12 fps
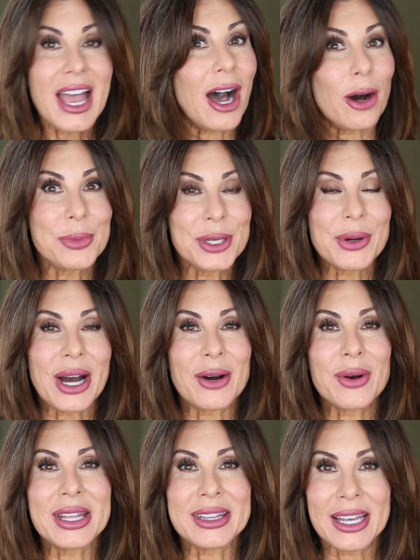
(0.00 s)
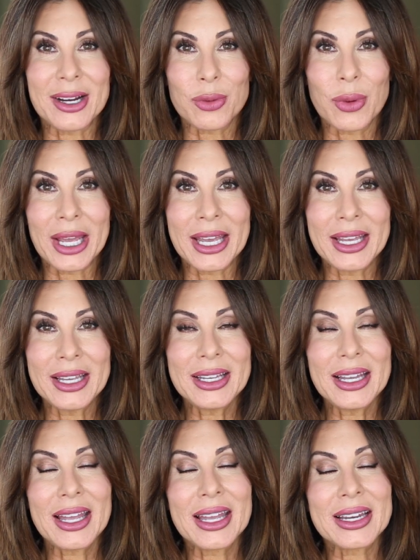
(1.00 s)
help you out in that
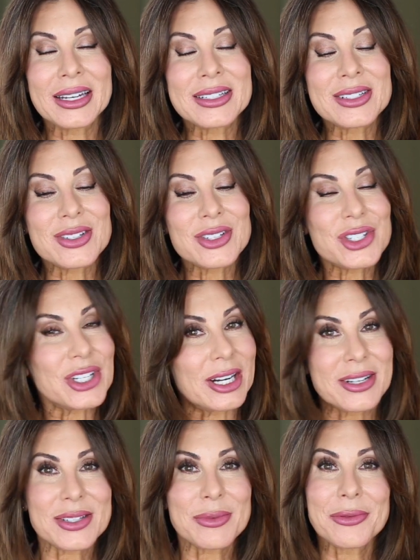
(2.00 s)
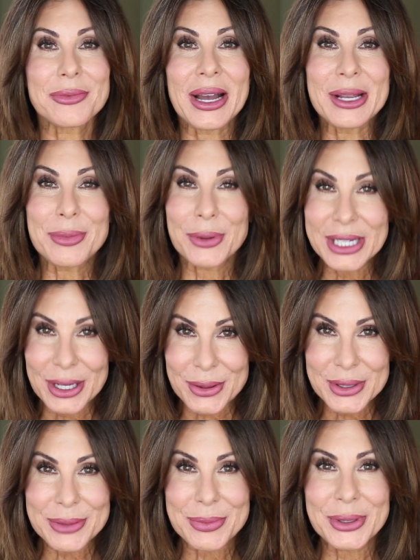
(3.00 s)
way and share some of my
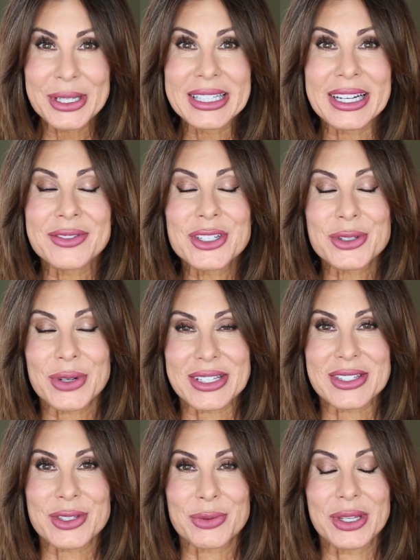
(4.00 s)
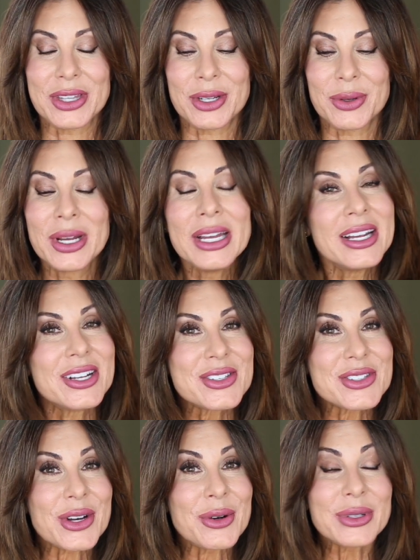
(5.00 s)
pre-owned and pre-loved dresses with you.
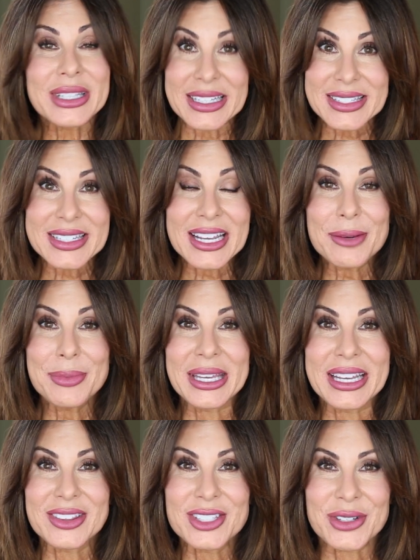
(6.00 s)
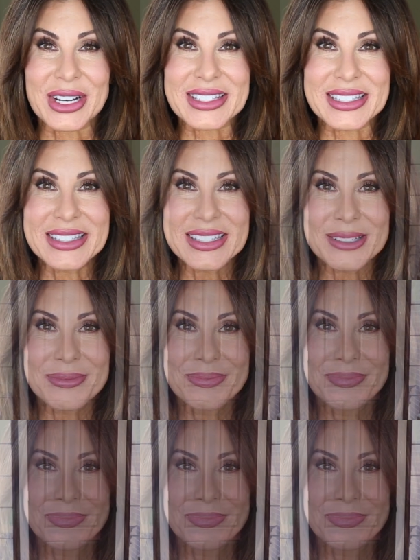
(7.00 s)
So let's take a peek at the dresses.